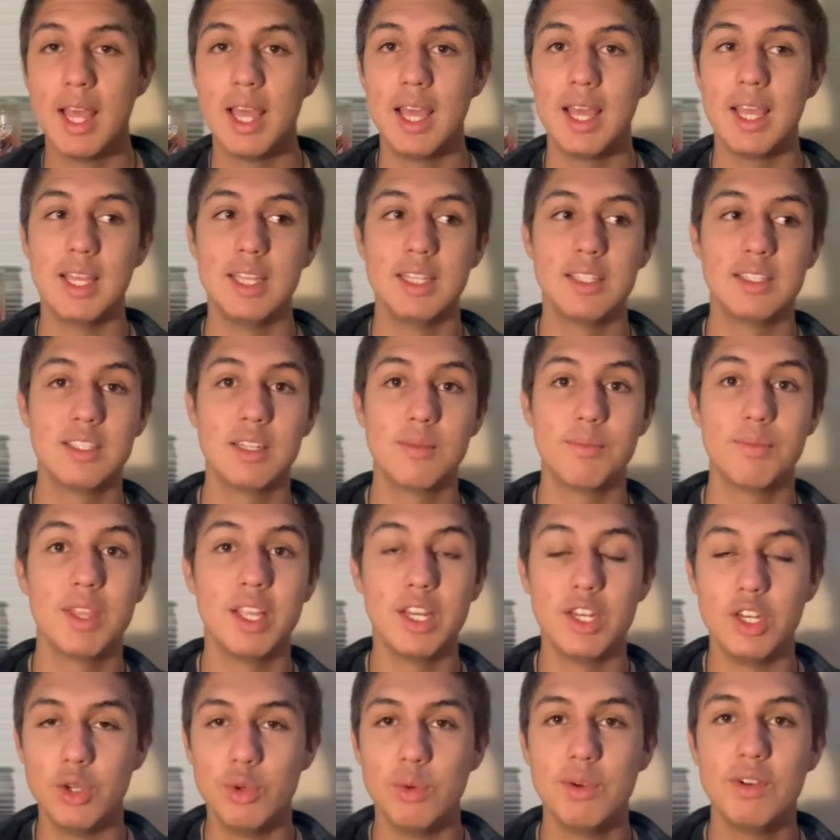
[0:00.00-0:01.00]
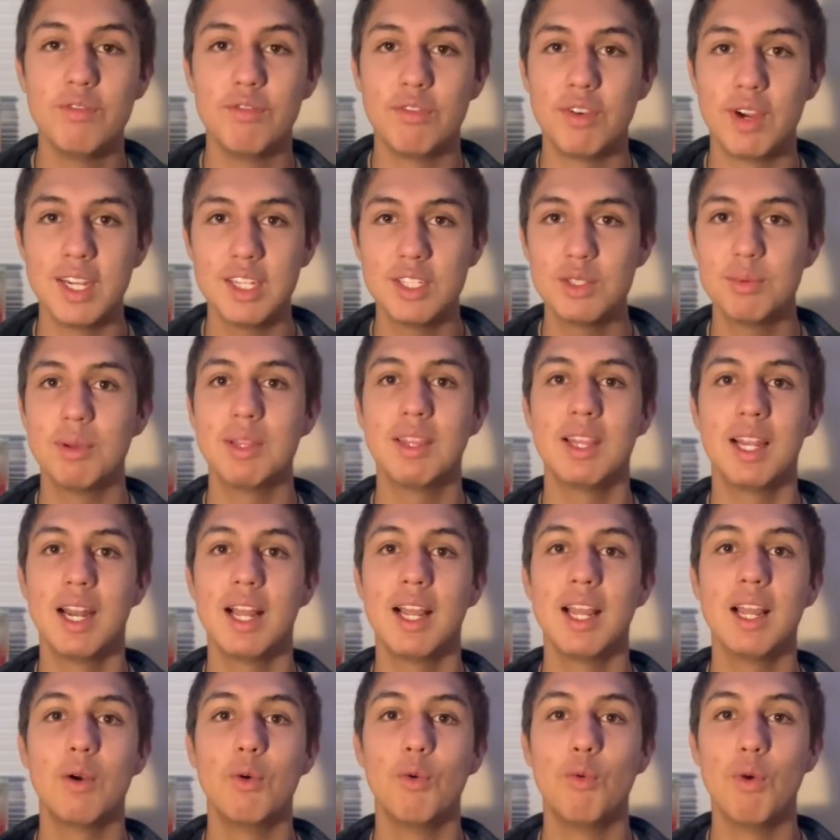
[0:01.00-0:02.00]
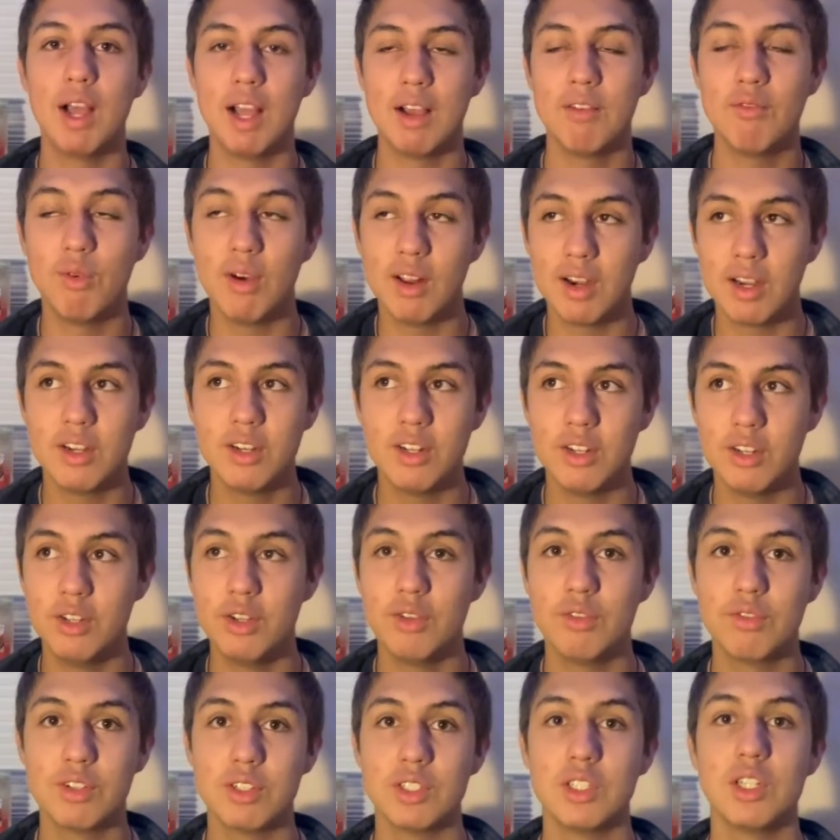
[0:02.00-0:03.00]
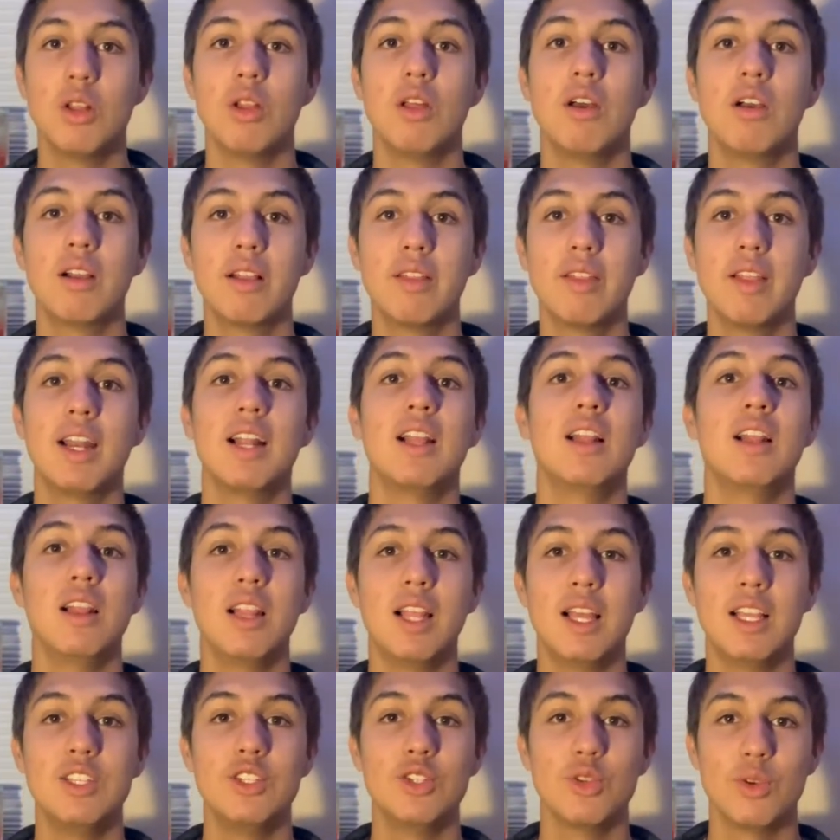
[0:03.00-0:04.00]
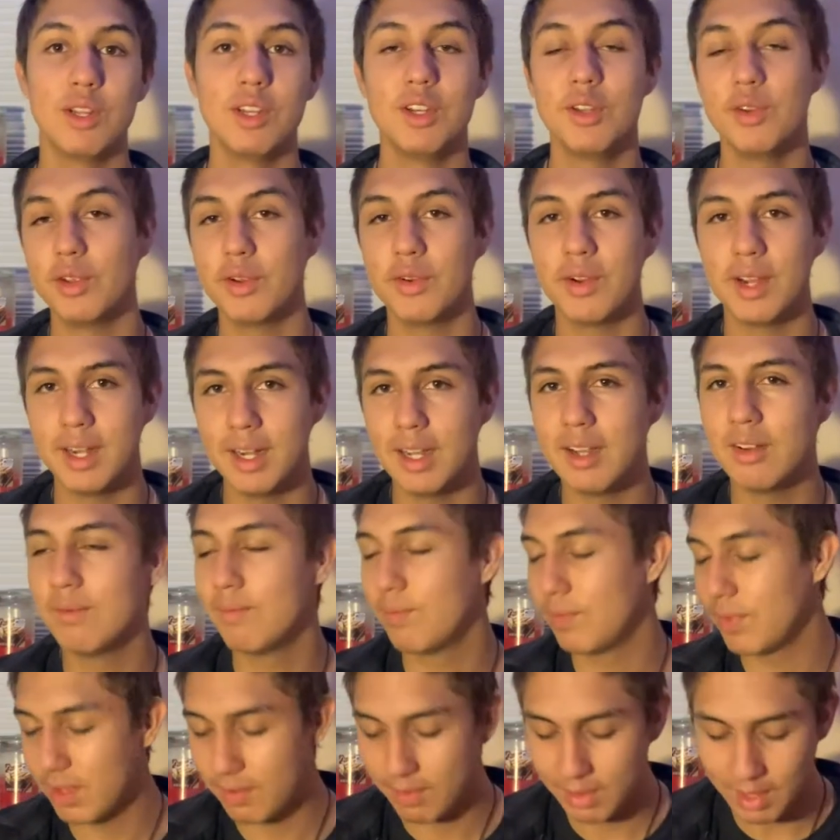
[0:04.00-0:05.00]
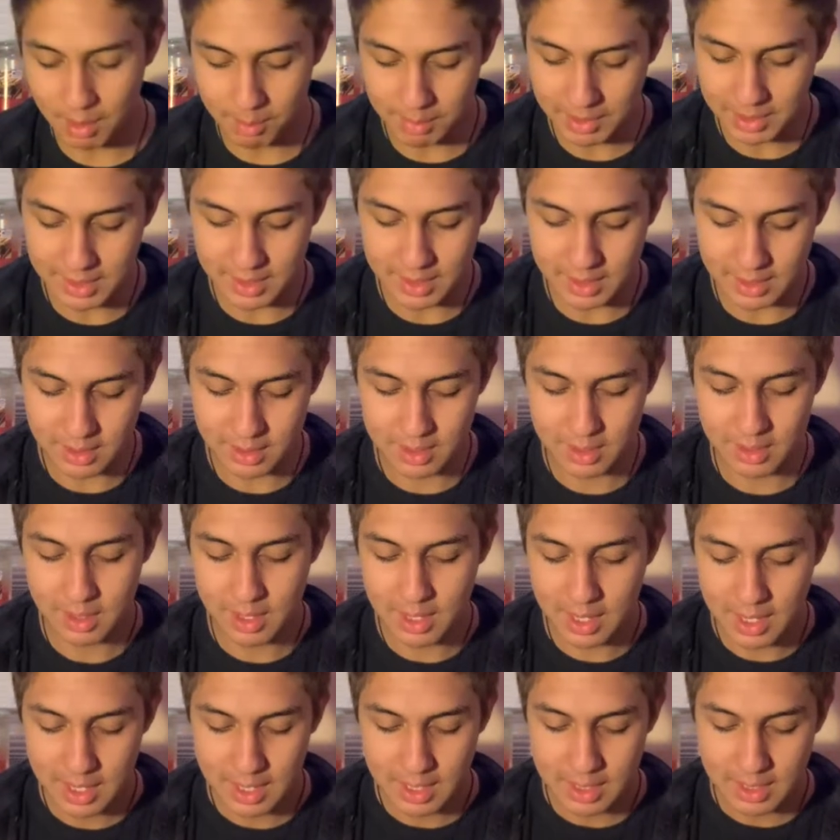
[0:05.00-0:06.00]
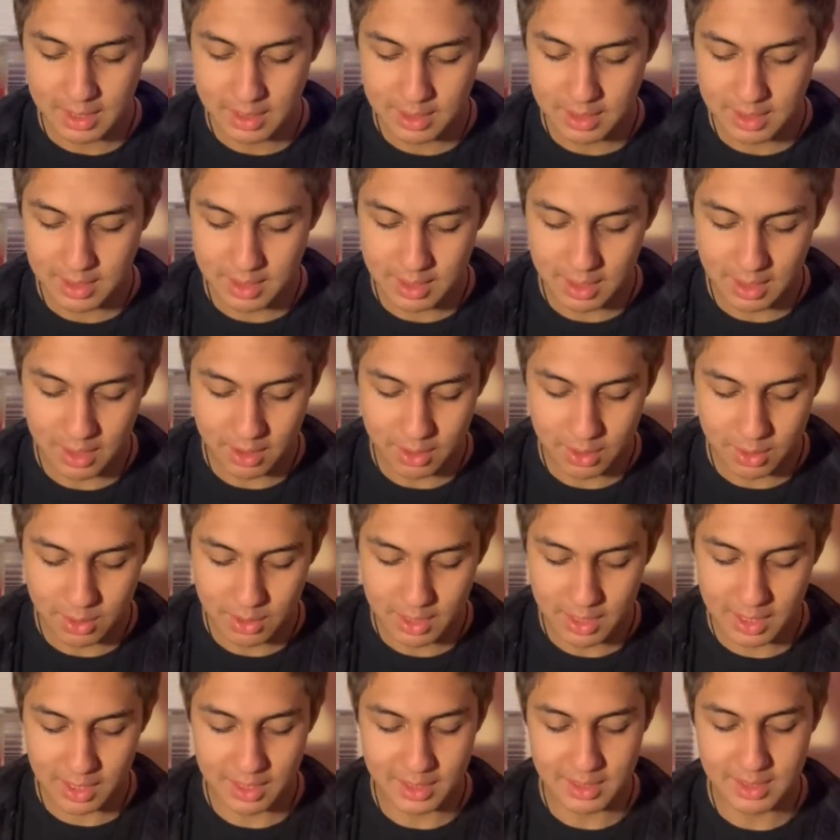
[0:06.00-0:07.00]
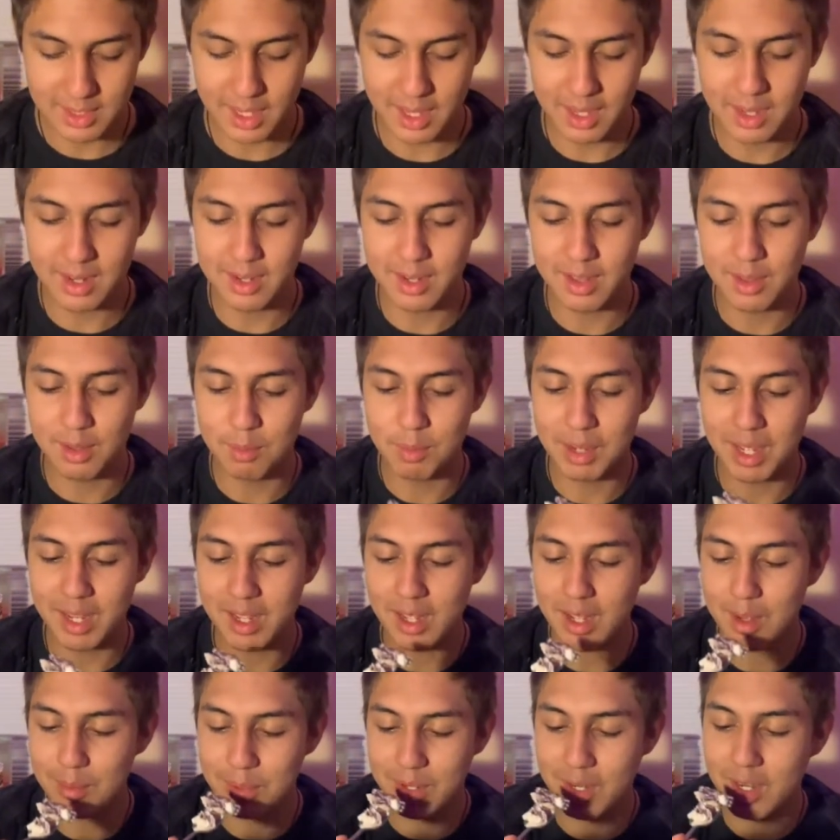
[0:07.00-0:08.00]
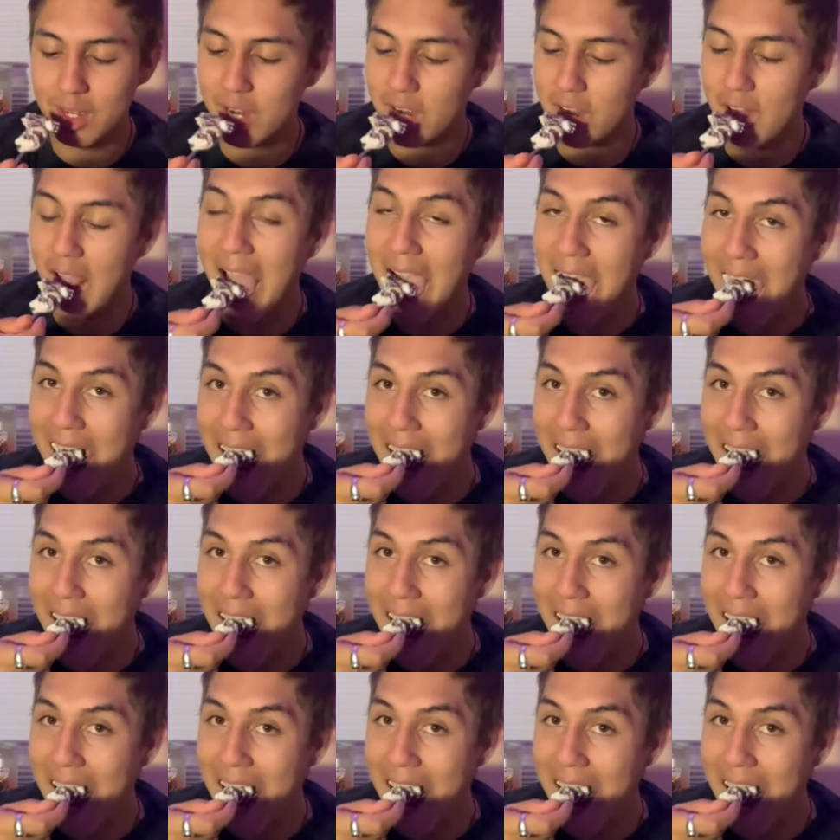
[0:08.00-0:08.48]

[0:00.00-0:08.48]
is something new and fresh, but that I have wanted to do for so long and that I enjoy doing right now, if that makes sense. So let's get another bite up in here.